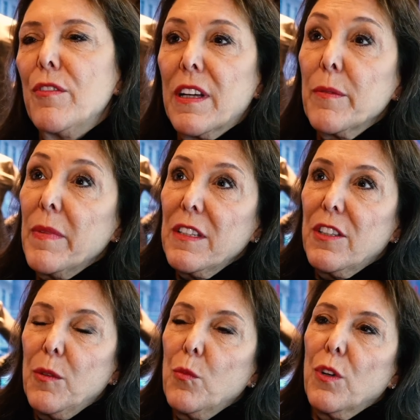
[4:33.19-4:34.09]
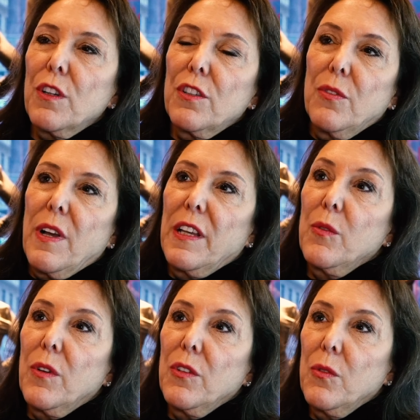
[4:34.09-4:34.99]
would recommend Teamwork to
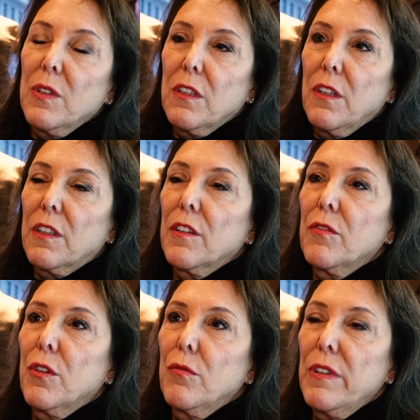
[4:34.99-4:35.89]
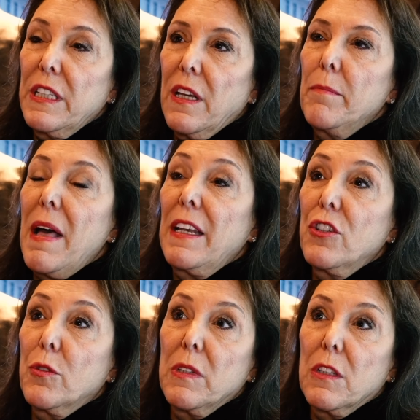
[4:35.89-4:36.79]
anyone who is looking for a retail
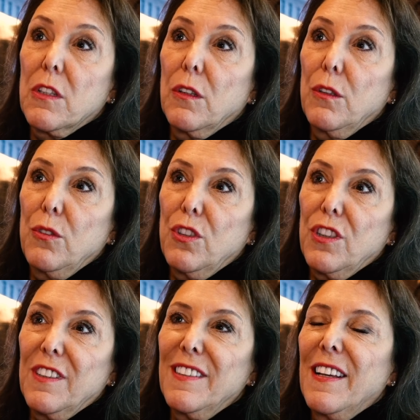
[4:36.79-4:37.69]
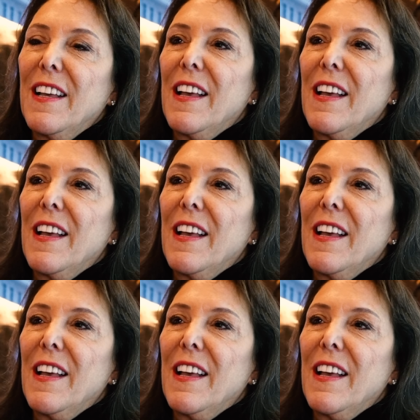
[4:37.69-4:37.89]
management solution,